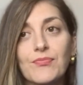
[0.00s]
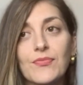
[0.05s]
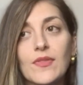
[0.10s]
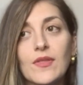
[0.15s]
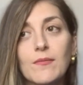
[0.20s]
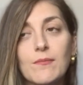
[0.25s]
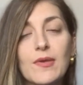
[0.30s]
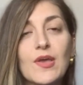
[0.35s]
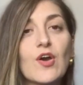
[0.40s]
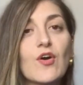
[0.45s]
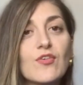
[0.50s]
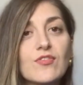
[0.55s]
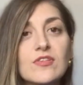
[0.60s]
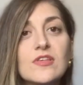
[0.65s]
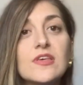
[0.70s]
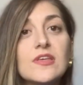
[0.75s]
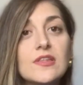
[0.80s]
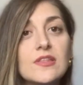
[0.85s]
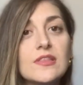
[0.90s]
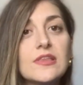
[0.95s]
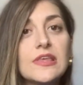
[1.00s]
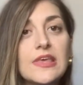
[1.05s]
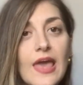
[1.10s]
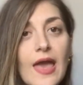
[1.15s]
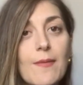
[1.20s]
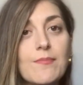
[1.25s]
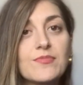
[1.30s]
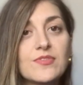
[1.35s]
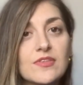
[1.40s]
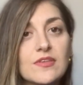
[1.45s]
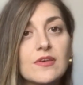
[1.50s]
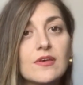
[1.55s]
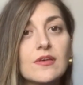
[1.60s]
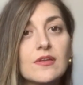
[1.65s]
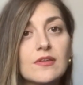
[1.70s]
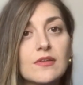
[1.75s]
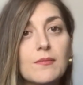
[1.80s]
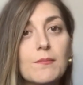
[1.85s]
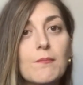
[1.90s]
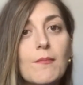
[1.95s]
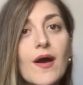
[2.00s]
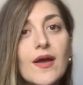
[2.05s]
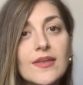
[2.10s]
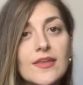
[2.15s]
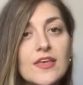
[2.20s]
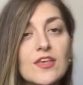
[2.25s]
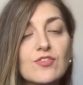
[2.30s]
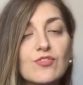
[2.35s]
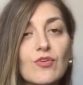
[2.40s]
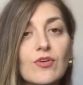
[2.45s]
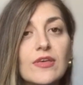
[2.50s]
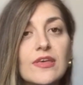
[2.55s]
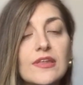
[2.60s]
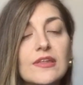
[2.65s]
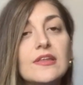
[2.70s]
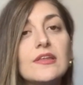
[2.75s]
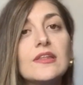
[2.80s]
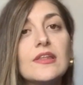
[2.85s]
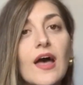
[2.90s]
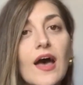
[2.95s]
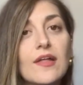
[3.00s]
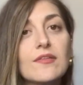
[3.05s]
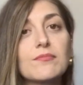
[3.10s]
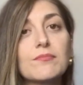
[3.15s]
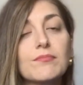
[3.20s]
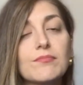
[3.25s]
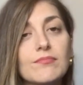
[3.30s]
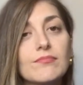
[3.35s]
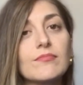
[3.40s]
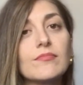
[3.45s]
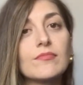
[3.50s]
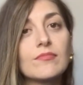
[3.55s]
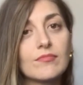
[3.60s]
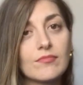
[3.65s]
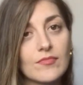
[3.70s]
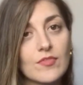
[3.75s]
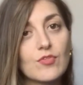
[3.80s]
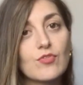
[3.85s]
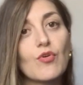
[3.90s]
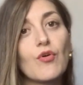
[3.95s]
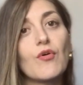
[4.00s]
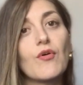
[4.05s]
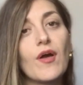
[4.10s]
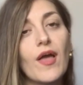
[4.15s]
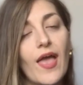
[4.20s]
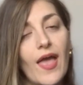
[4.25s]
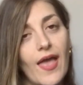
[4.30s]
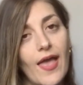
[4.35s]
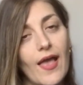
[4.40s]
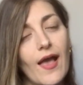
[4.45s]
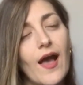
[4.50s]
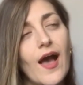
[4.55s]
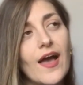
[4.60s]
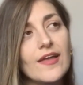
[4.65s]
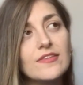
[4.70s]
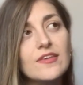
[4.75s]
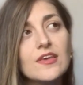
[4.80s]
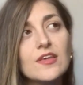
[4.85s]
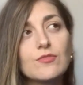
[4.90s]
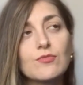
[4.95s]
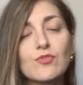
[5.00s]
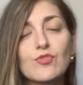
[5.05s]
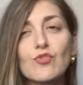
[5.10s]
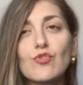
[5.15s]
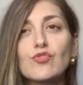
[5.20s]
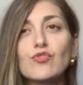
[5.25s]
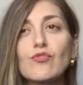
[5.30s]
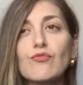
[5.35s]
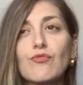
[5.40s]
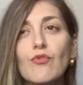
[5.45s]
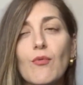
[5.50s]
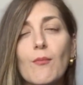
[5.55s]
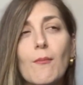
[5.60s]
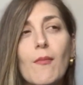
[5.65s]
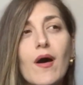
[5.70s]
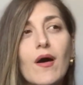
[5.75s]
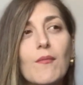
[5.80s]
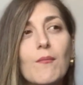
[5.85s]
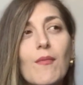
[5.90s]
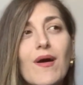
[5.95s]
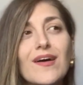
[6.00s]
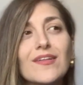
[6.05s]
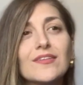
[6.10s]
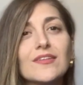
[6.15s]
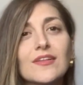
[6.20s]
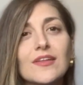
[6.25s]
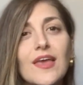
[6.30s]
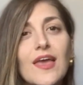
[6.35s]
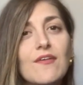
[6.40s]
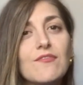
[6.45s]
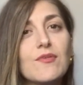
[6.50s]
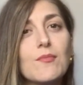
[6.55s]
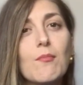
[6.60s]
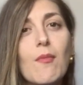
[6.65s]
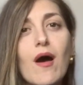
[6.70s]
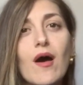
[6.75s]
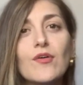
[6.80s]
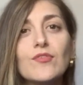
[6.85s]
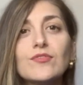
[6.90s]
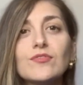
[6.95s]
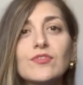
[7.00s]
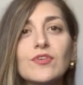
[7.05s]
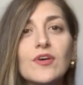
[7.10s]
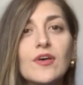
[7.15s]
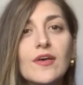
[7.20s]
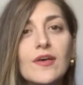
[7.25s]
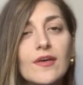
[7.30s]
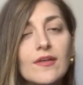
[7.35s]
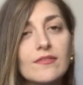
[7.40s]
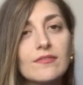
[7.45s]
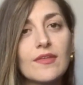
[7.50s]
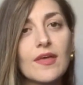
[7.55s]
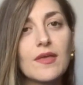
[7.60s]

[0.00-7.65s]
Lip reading: because he kept the money, so he did not. So I think it was also for monthly, every month they